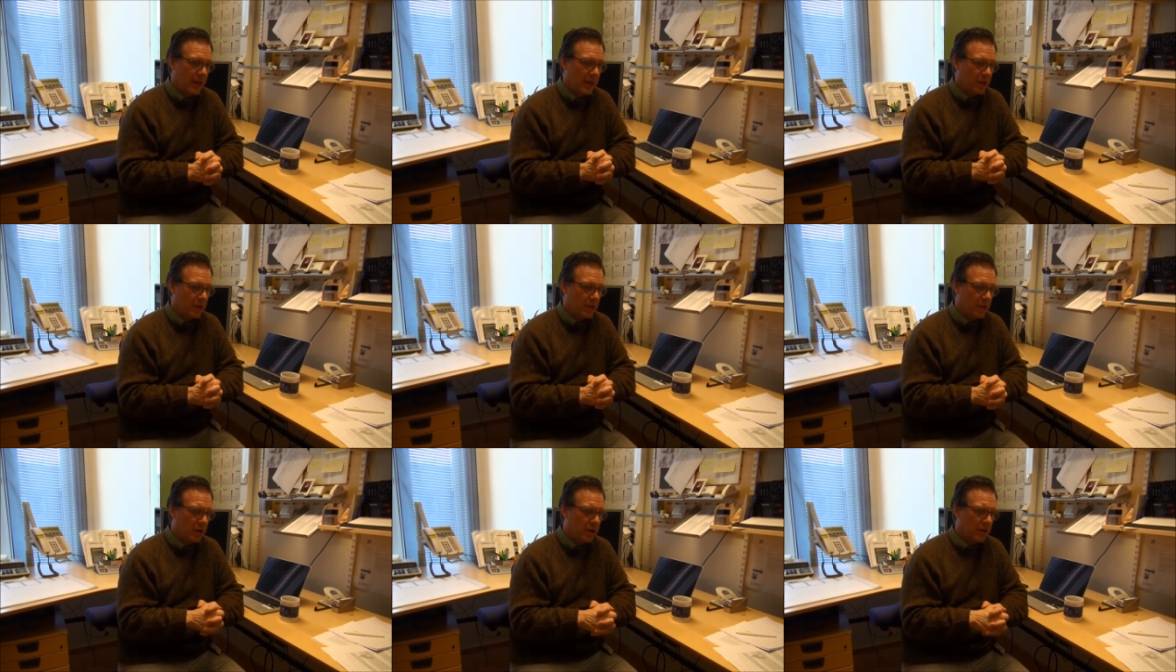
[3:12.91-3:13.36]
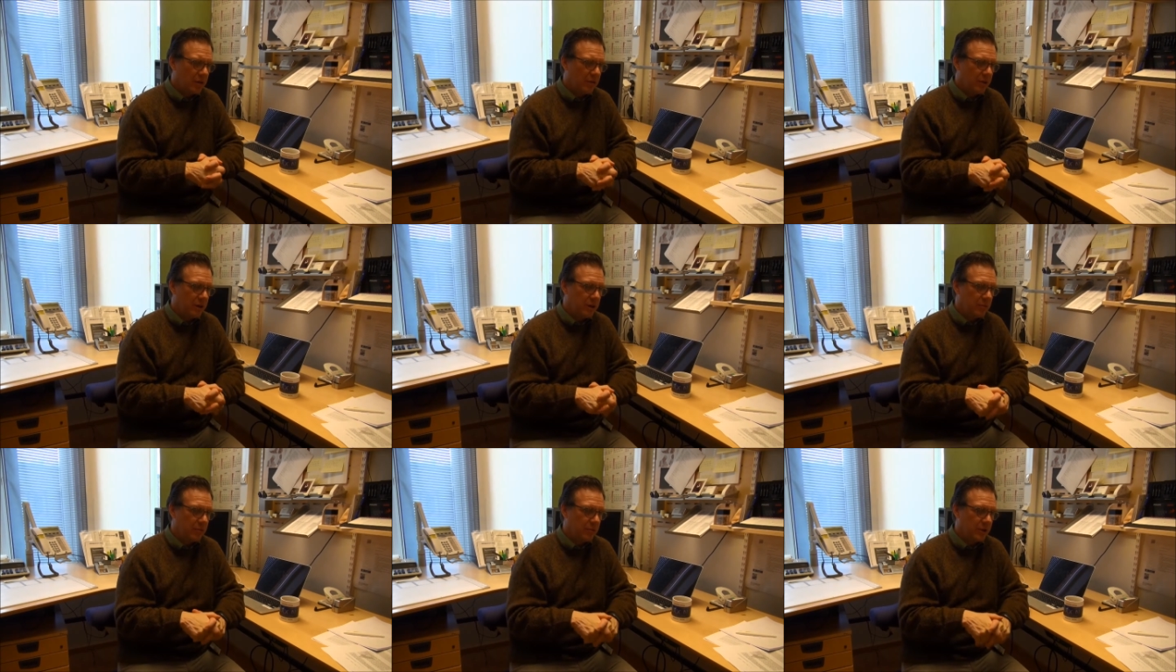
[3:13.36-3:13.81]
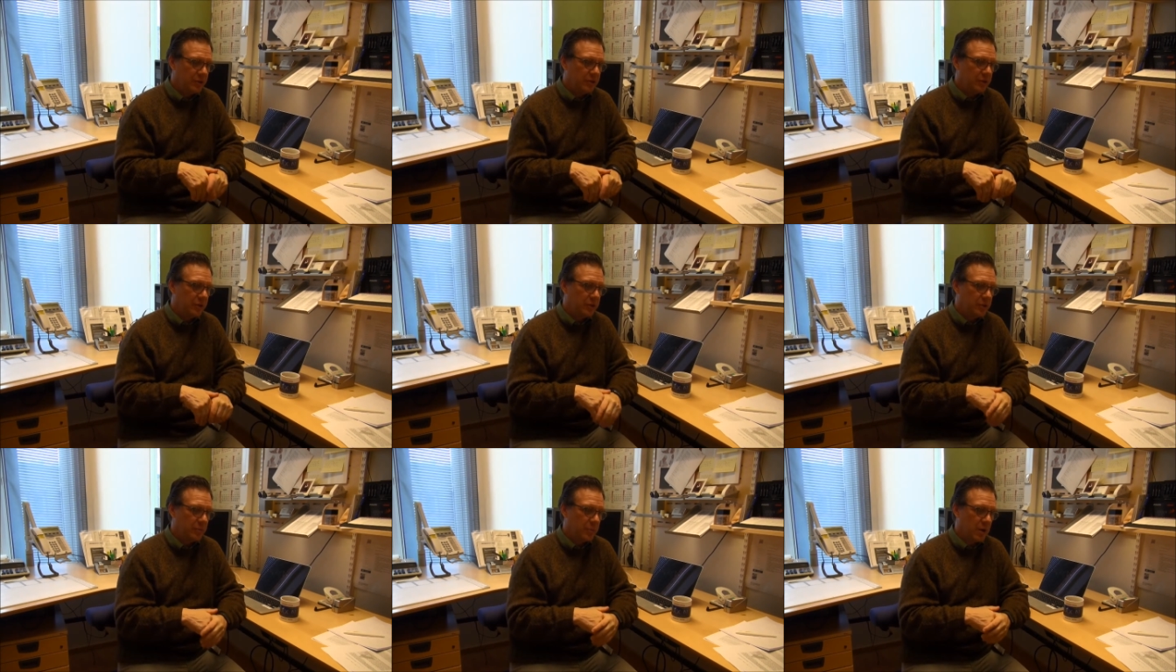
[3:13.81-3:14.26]
In concrete
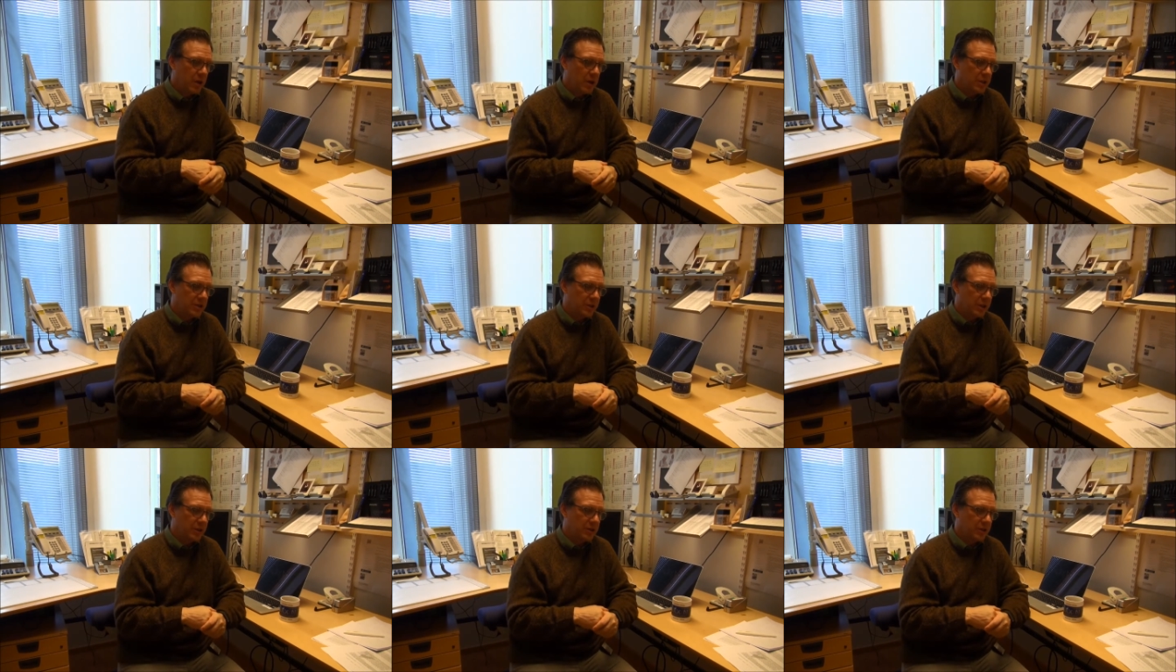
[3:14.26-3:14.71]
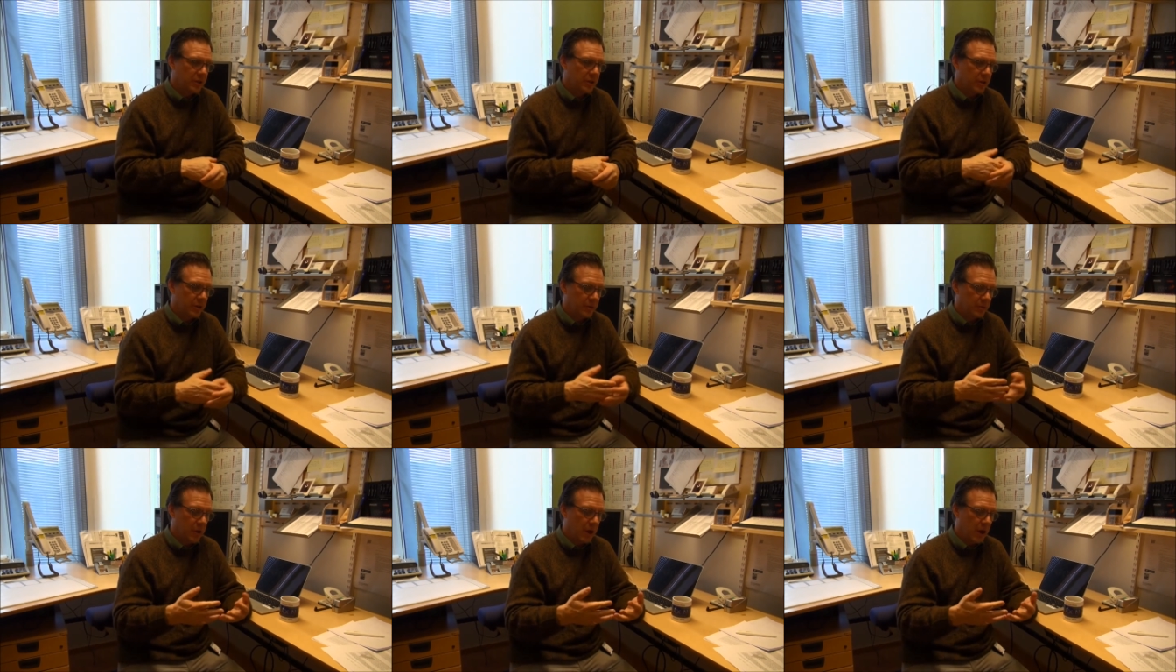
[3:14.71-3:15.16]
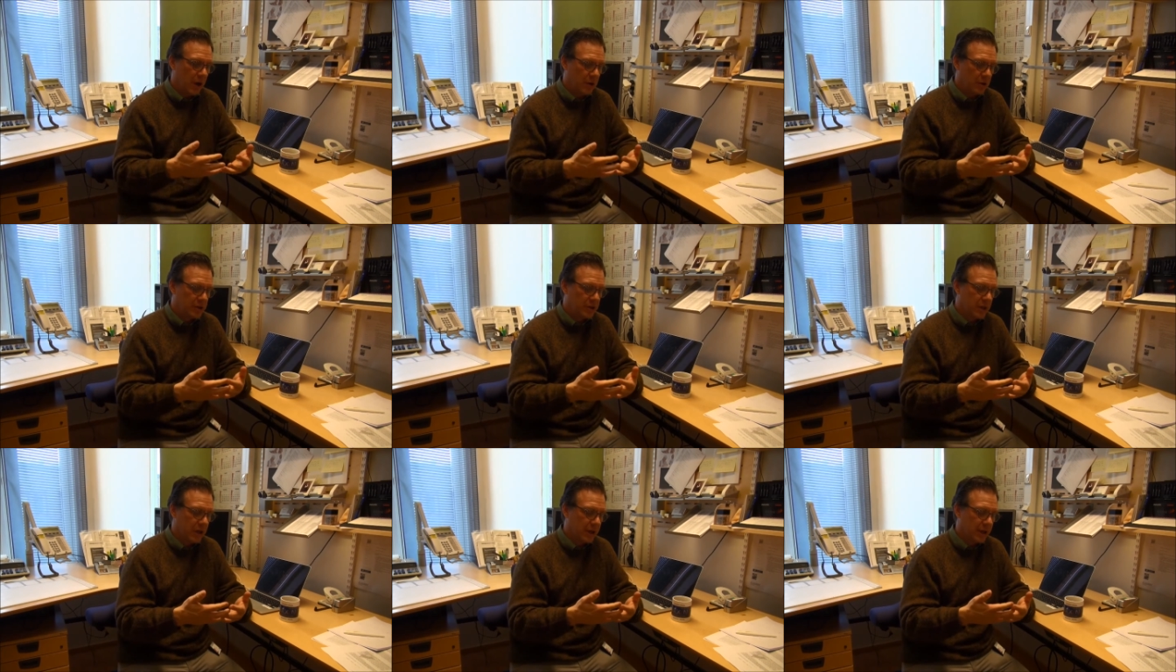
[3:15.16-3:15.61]
research projects that are,
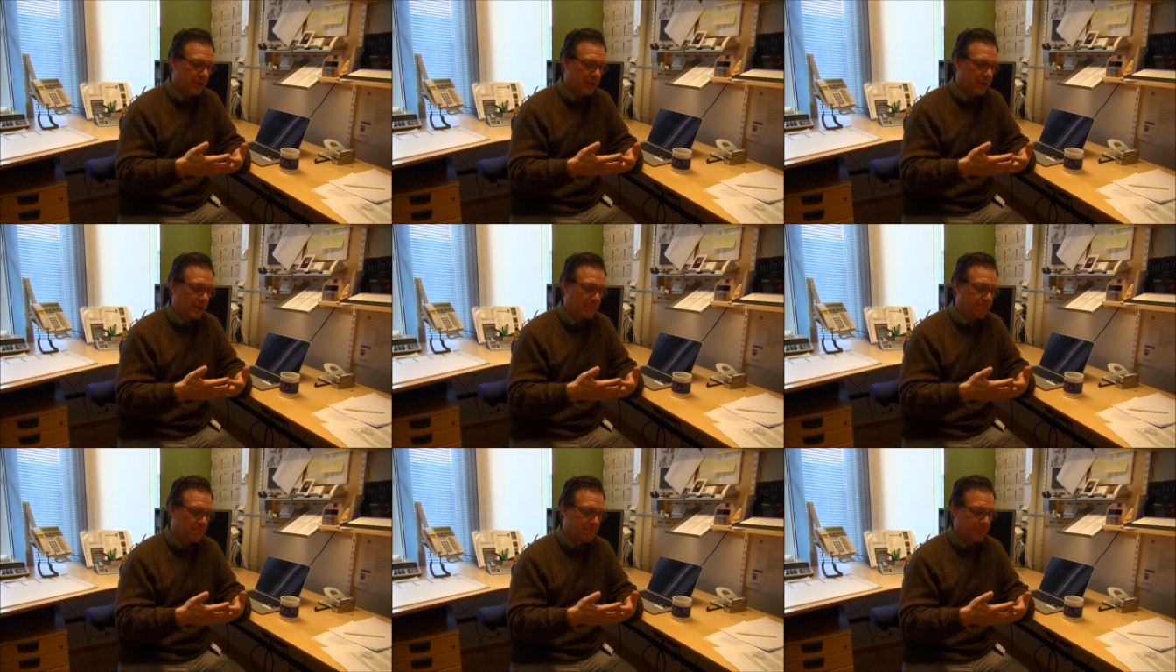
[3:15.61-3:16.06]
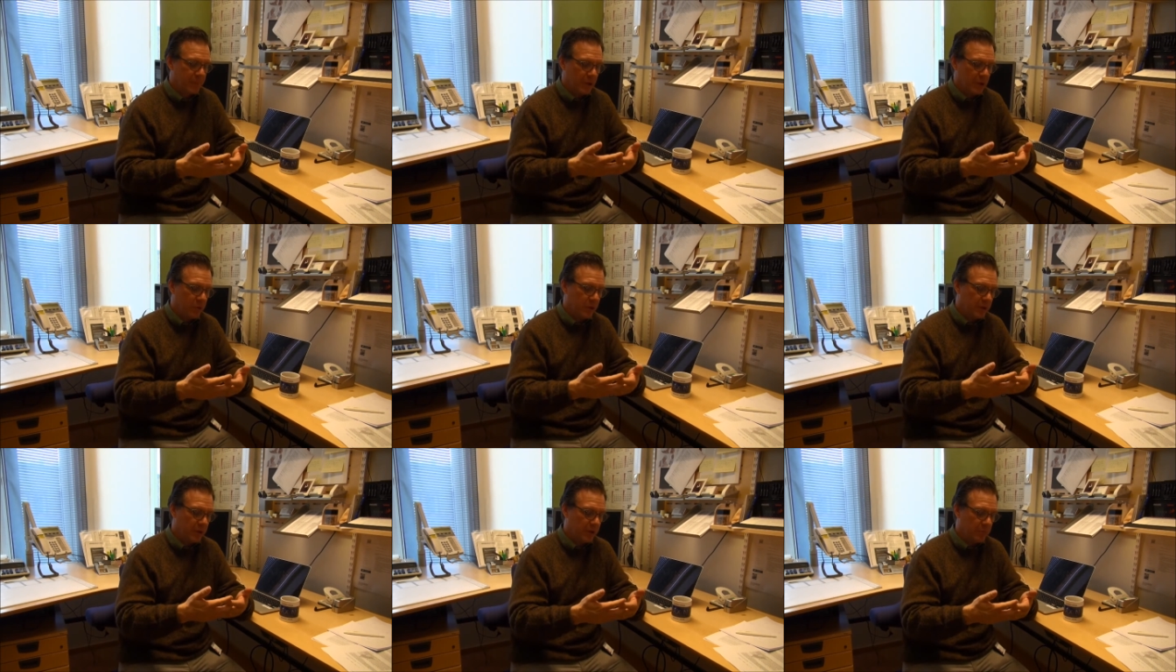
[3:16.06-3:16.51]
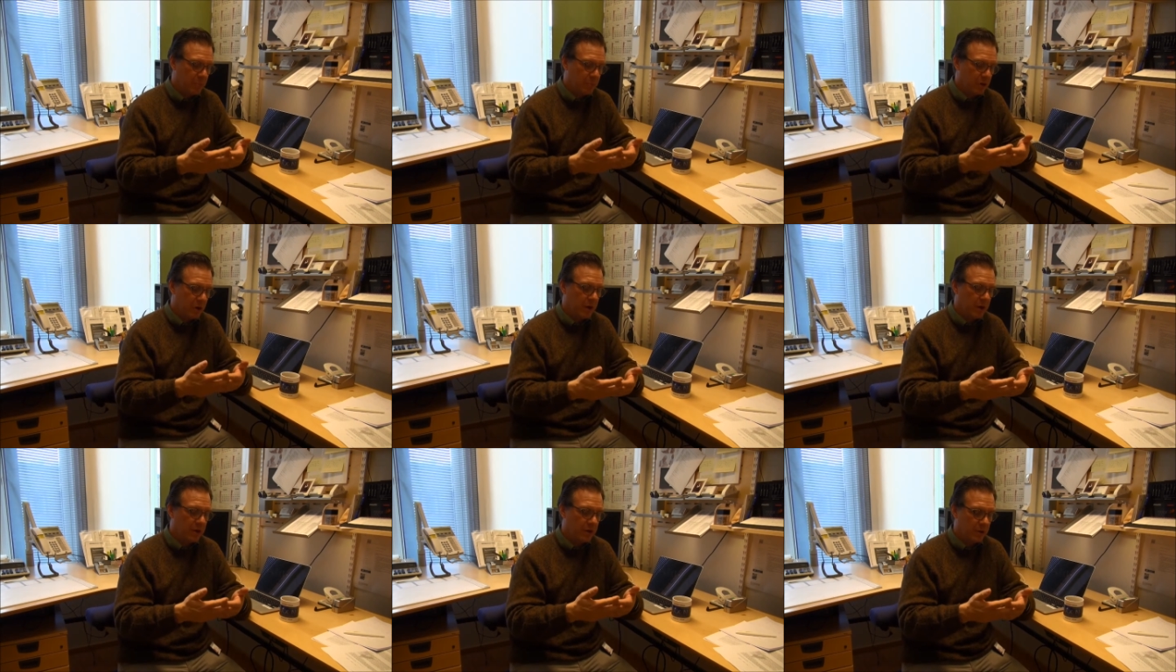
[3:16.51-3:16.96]
are tied up with a
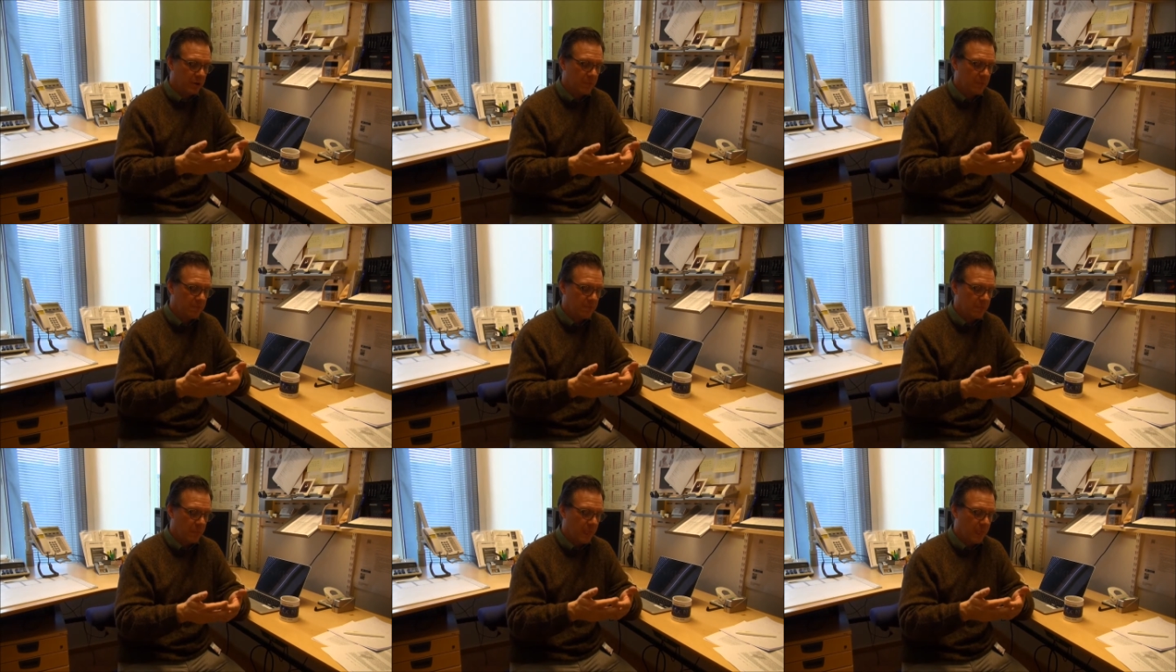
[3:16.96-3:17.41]
broader